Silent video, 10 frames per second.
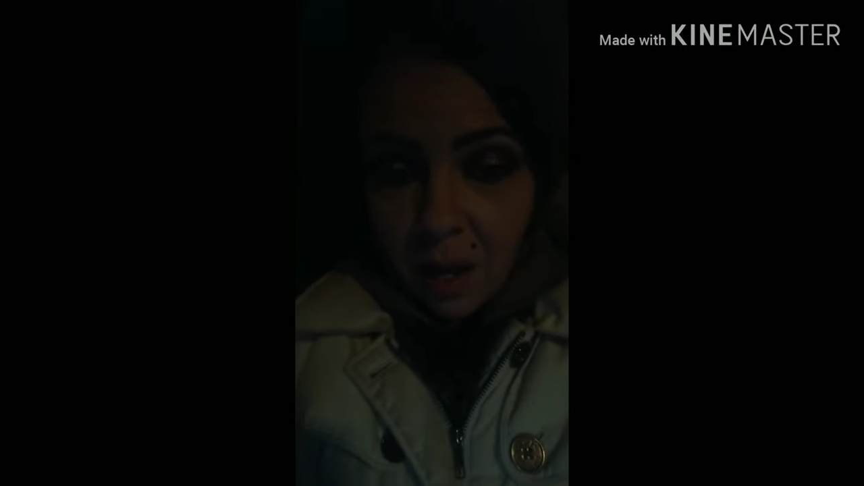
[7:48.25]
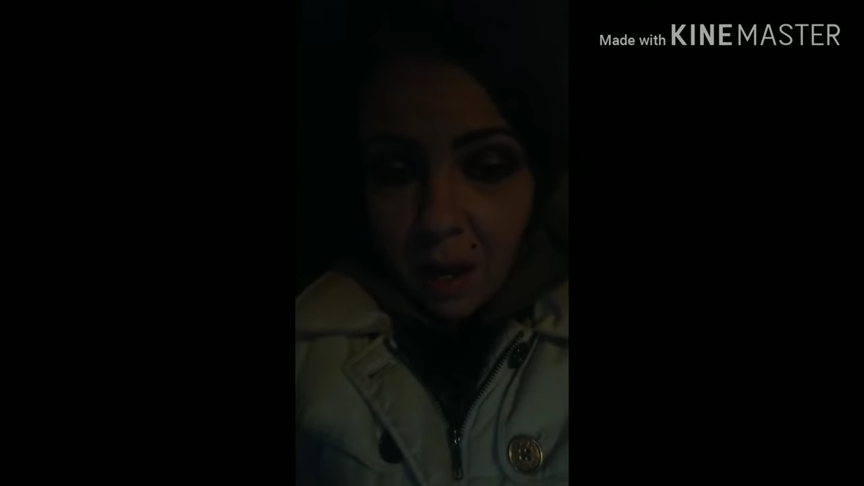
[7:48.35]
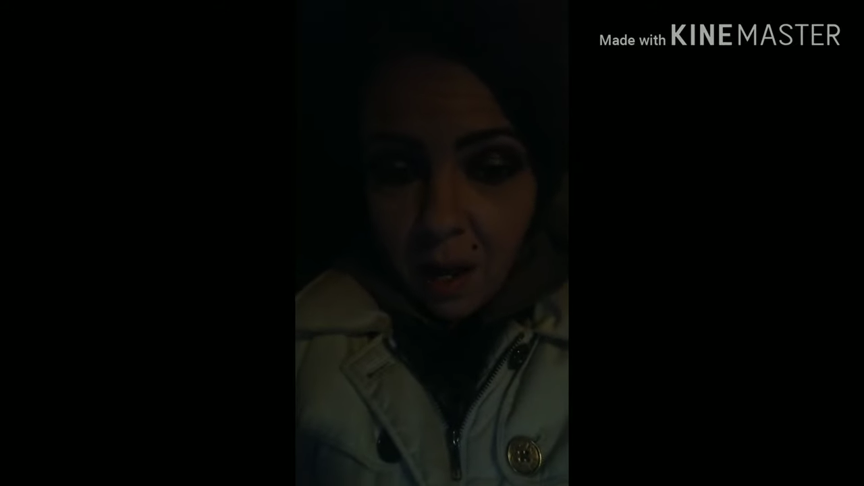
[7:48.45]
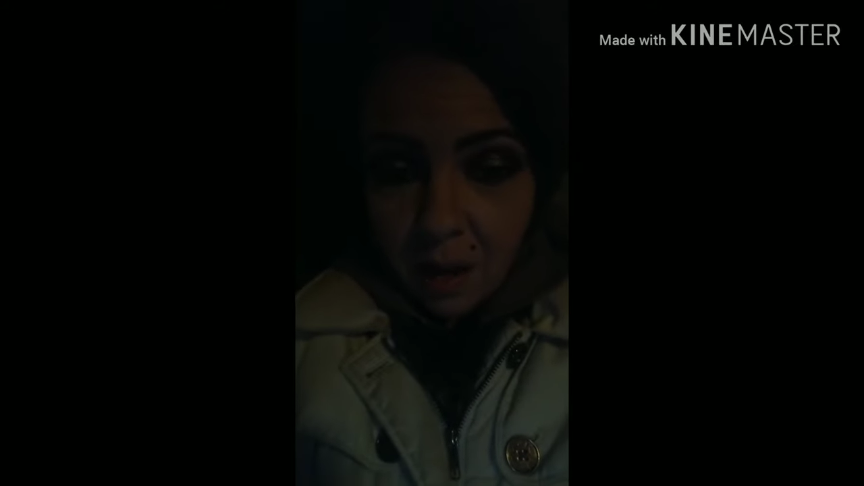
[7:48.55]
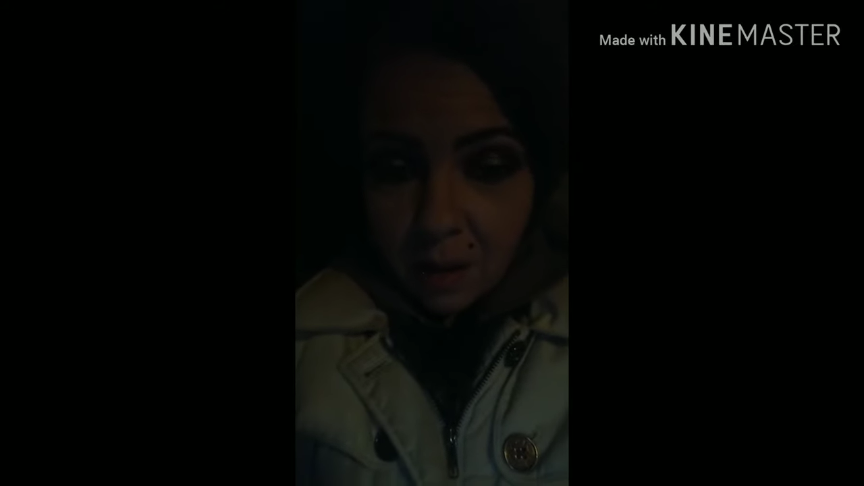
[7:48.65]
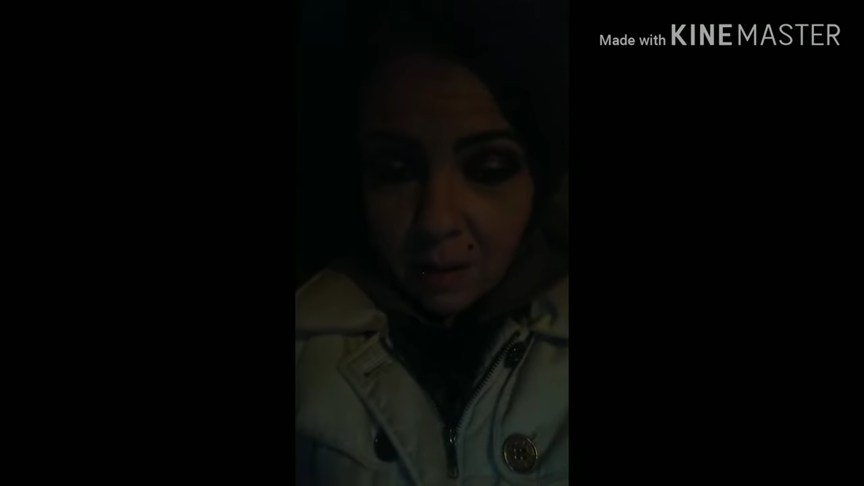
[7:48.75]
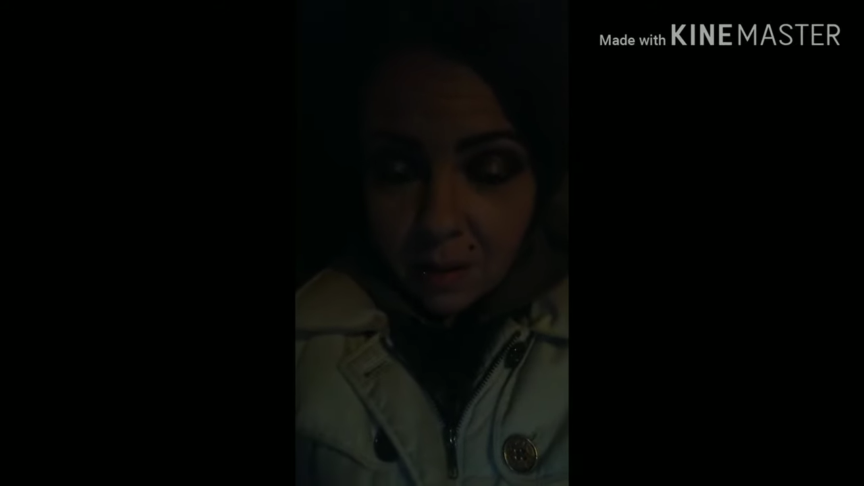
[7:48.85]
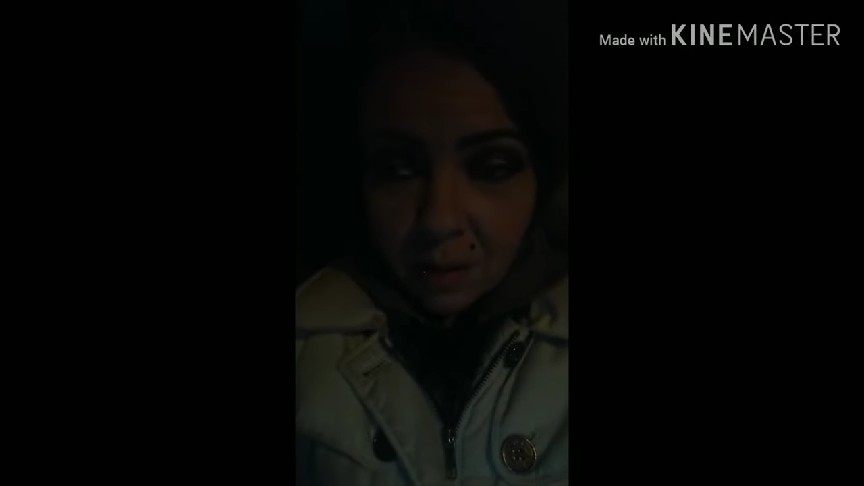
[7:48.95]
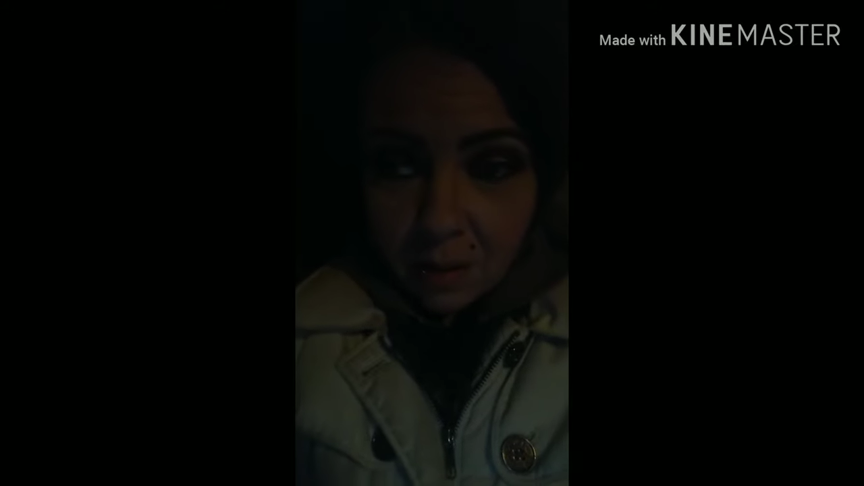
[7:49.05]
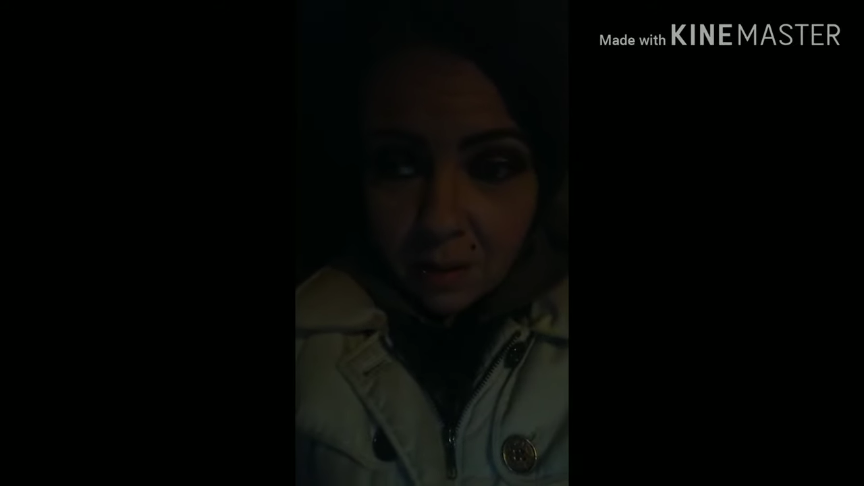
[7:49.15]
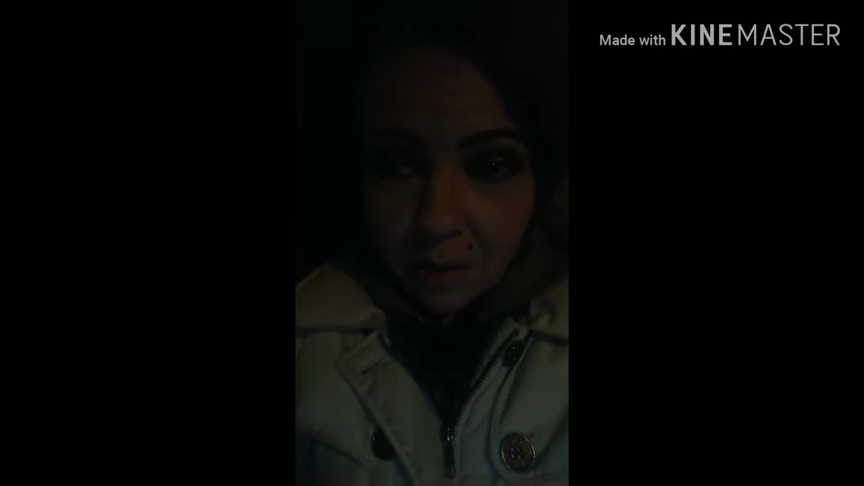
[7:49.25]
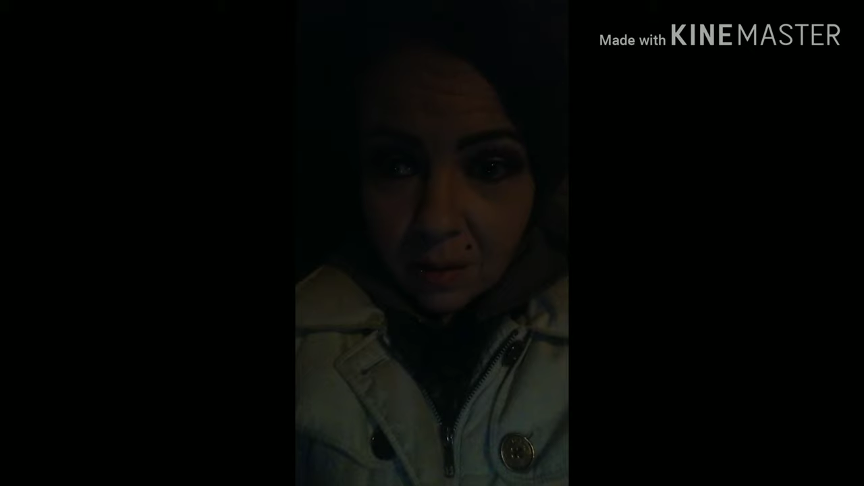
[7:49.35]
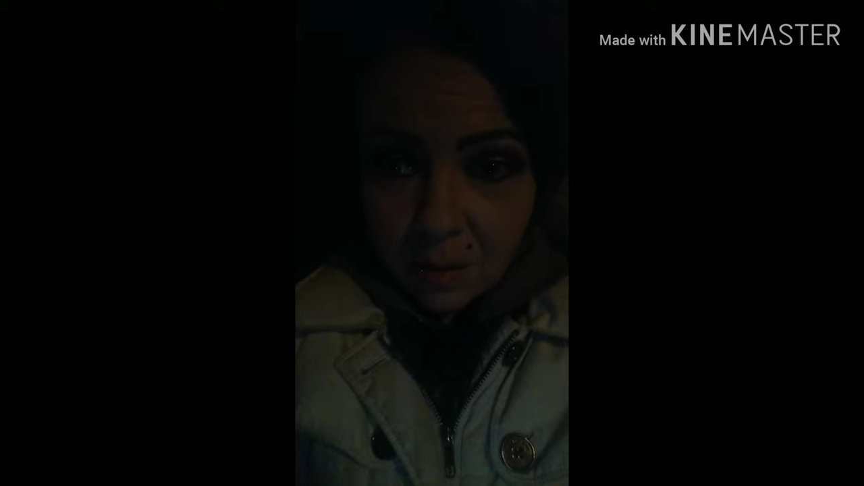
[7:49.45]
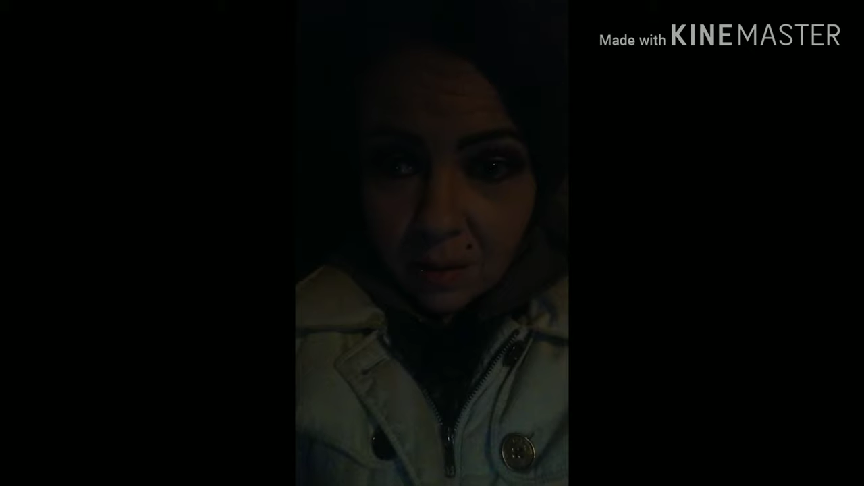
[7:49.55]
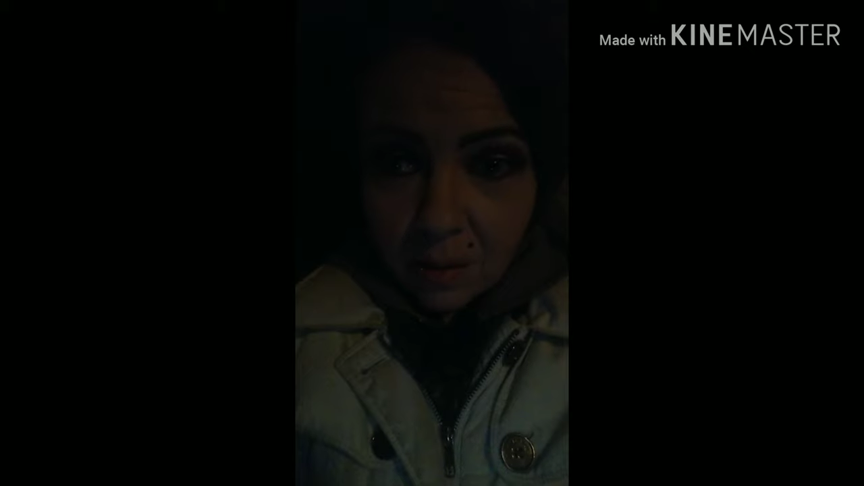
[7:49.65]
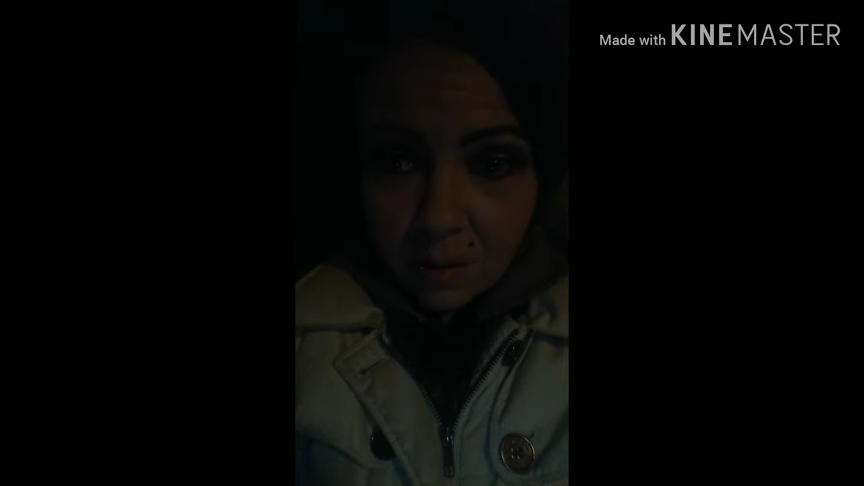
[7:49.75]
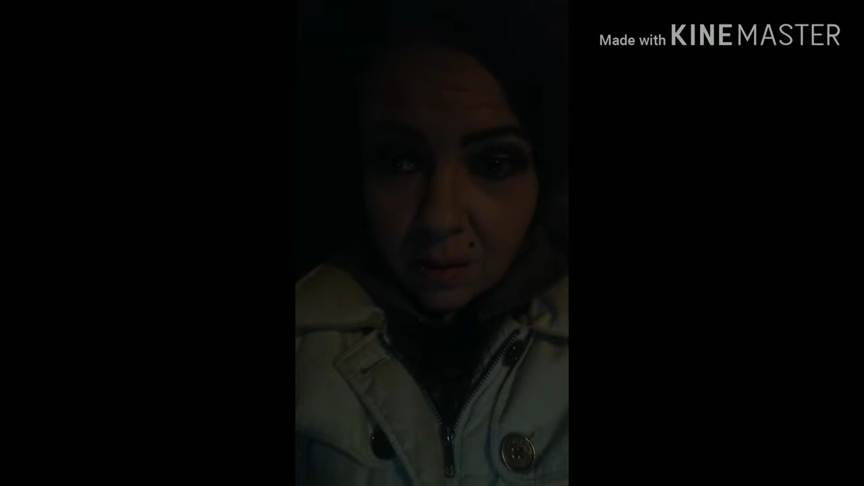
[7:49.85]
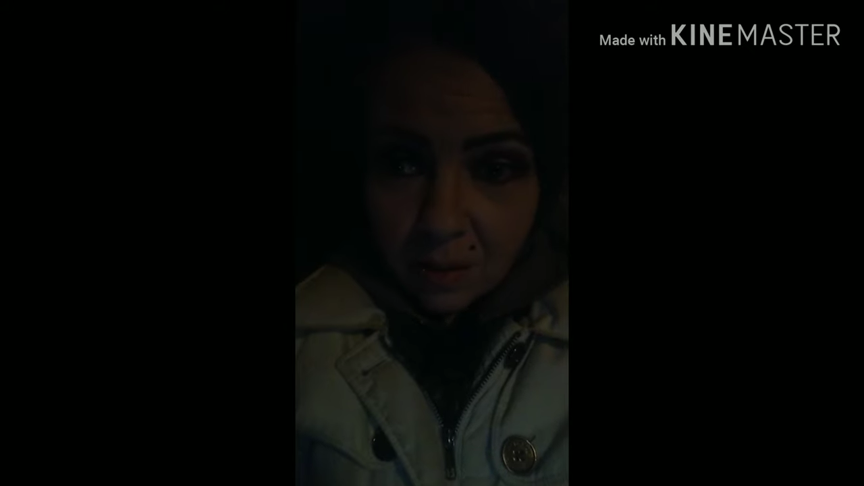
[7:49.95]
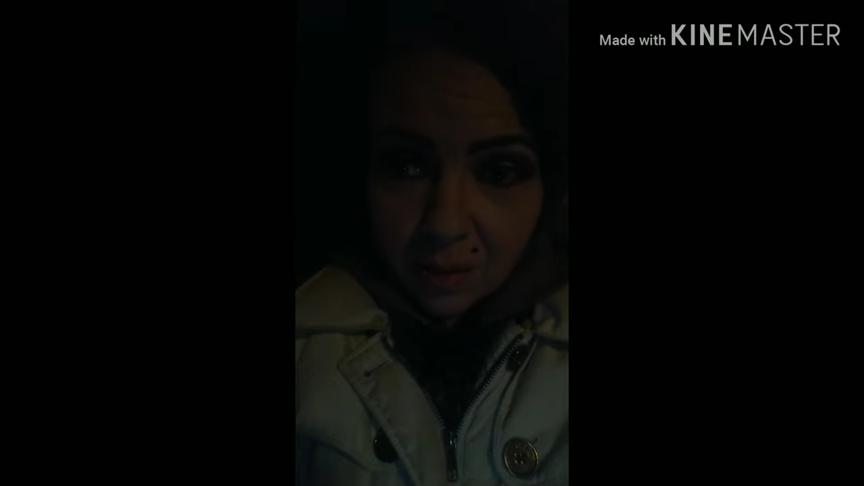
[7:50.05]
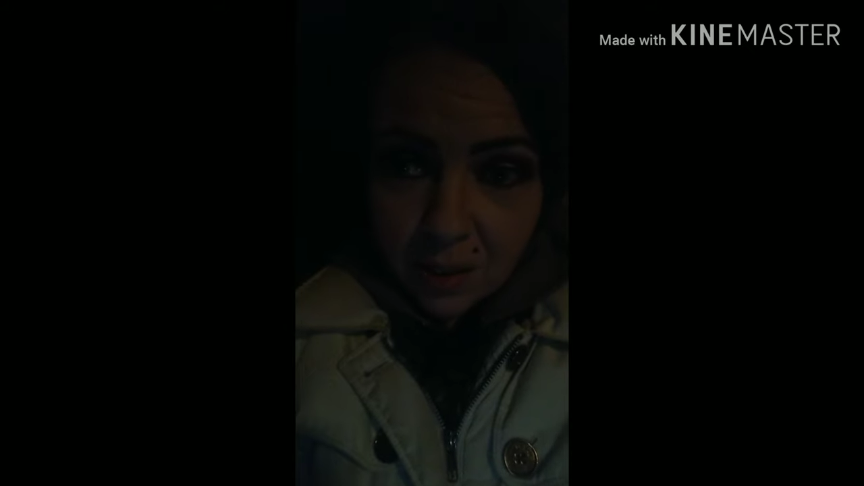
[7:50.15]
And
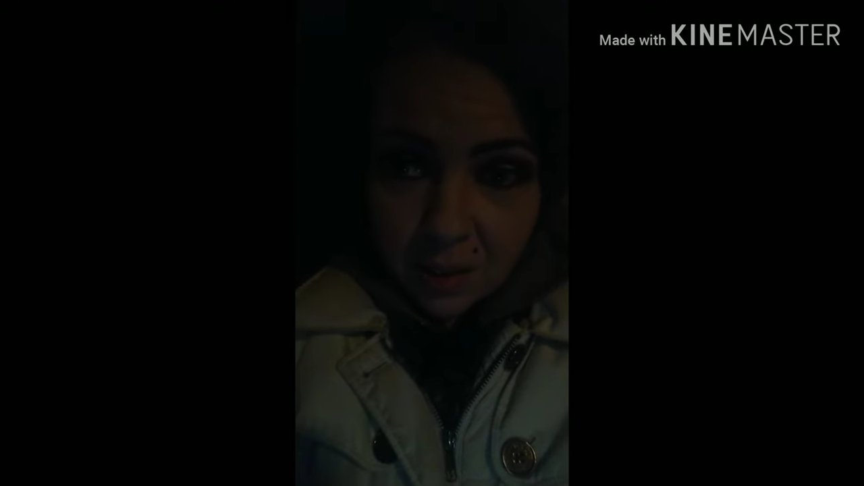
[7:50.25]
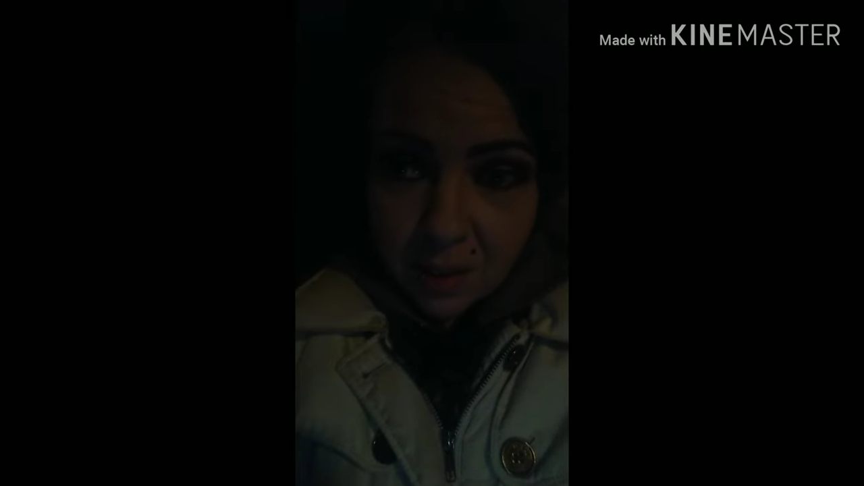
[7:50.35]
this